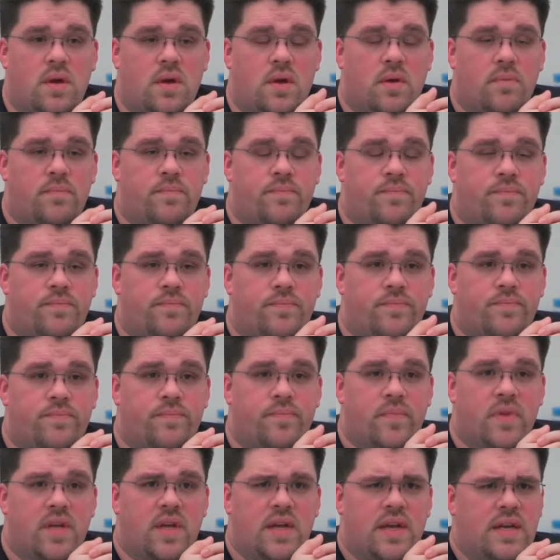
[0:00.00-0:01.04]
uh,
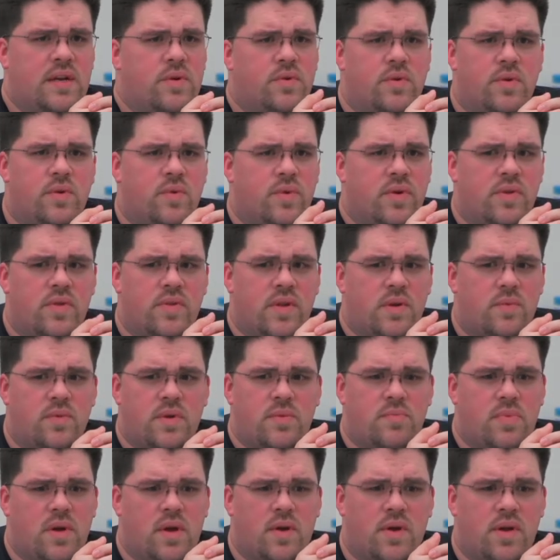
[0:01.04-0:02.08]
and I don't know whether they
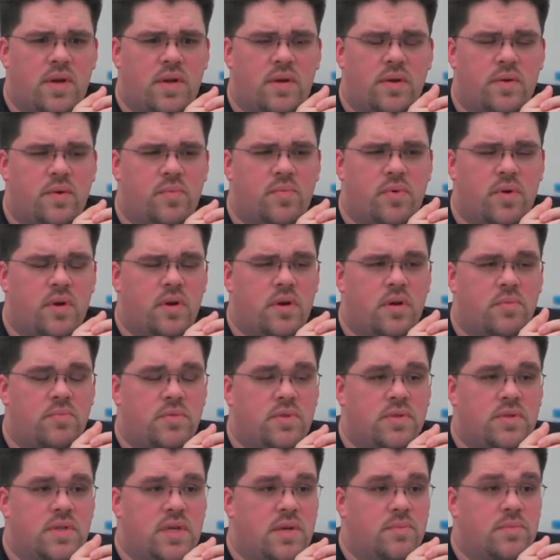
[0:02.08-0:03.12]
reburied it or put it in a
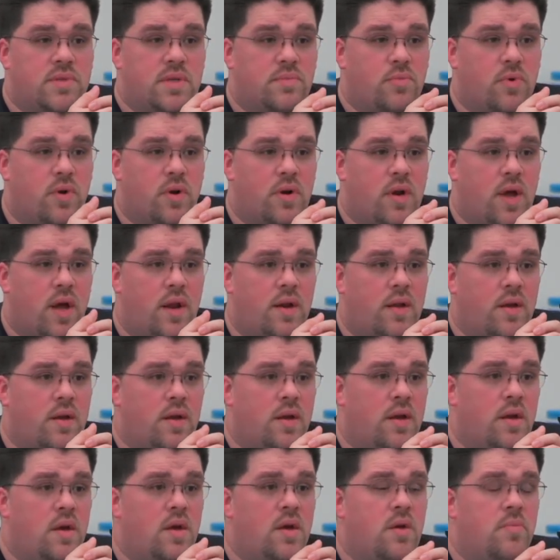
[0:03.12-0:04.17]
museum somewhere or not.
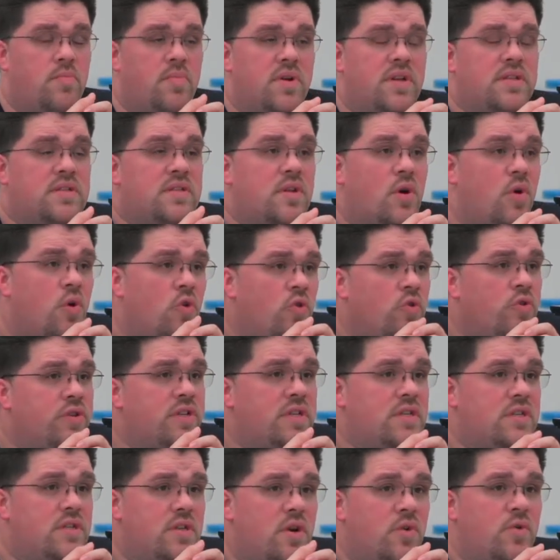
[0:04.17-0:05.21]
But it's the
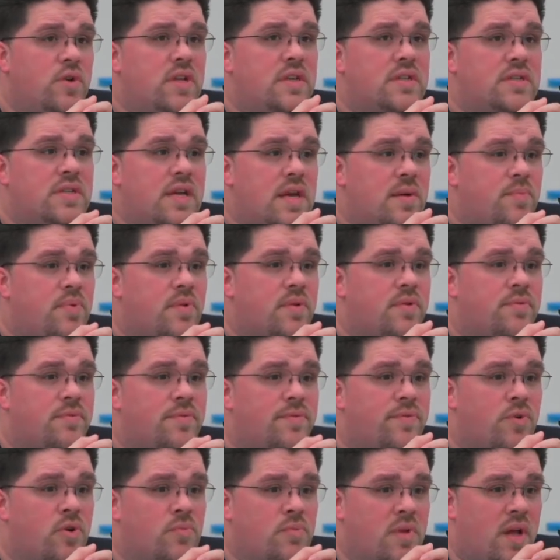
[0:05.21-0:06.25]
oldest known example of
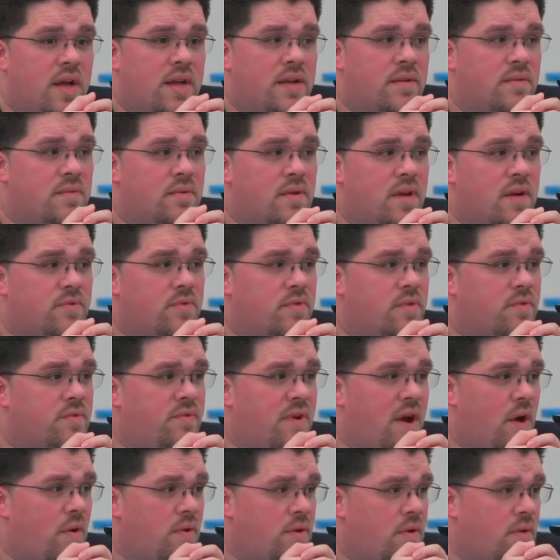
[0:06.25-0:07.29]
Formline ever
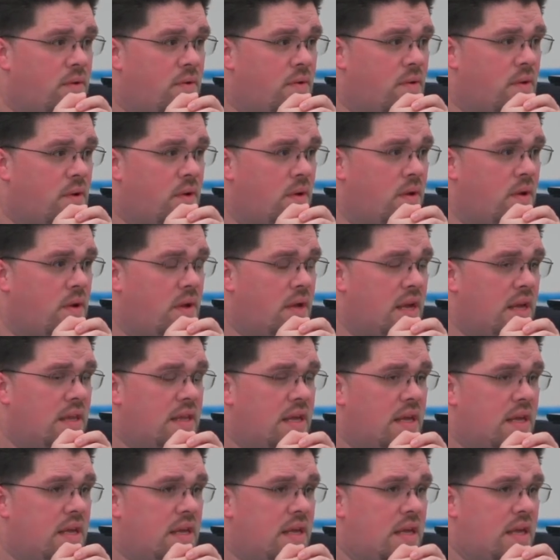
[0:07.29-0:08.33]
found.
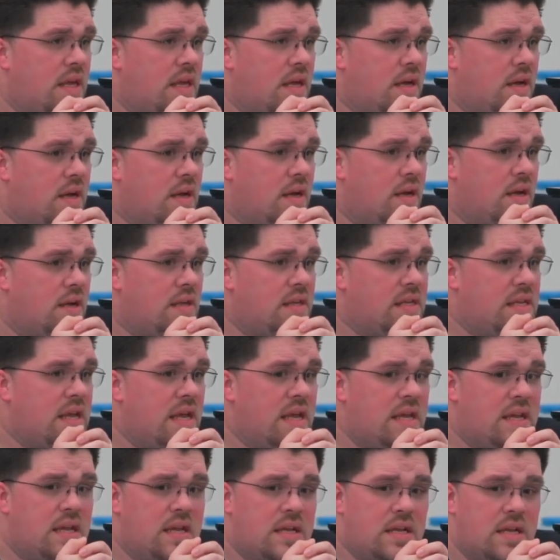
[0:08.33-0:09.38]
And they uh,
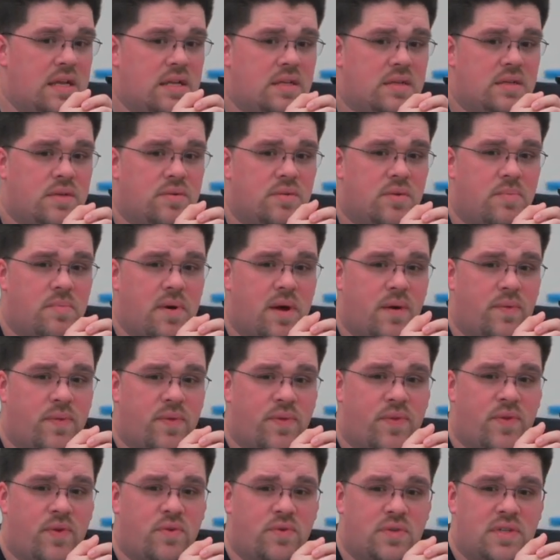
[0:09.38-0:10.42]
dated it to
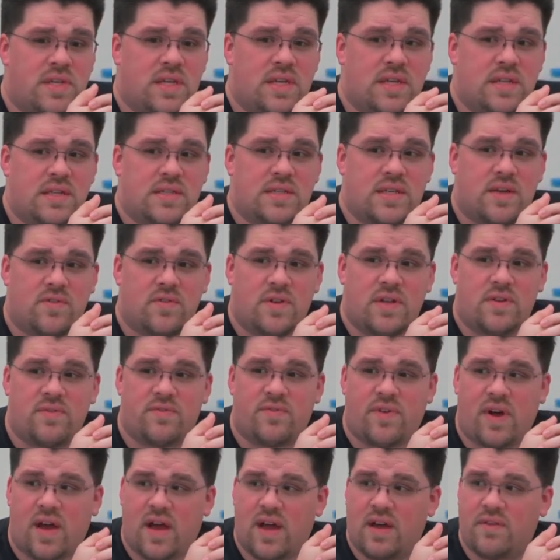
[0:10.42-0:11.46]
about thirteen
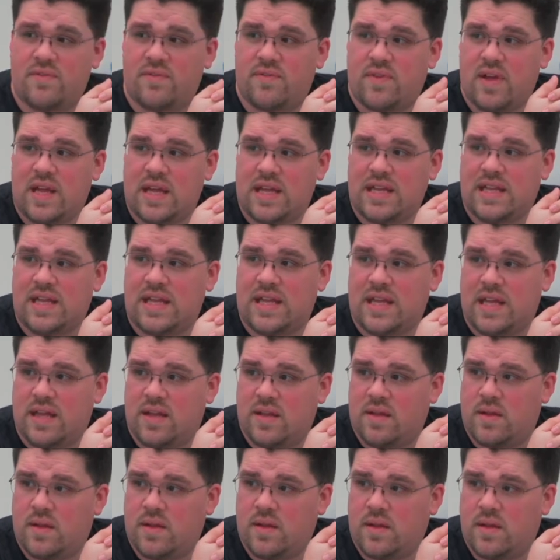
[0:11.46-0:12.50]
seventy-five A
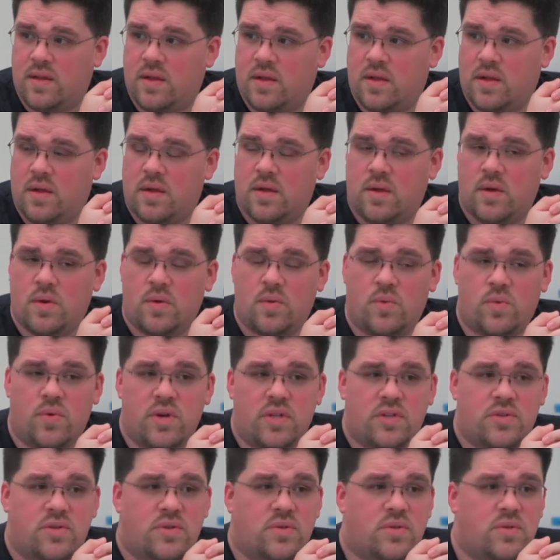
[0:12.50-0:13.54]
D,
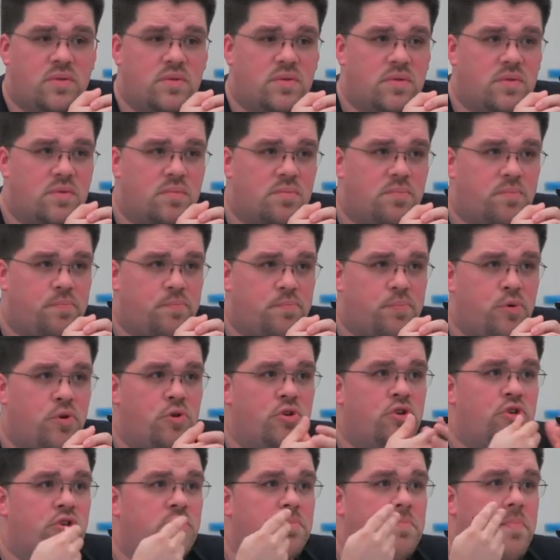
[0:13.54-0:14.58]
which
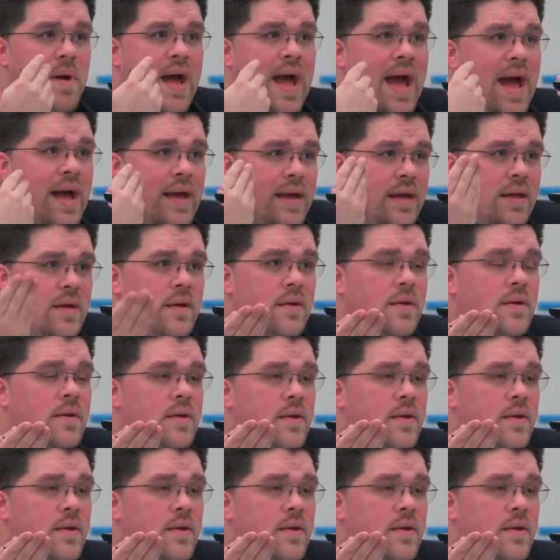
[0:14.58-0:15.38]
pushed back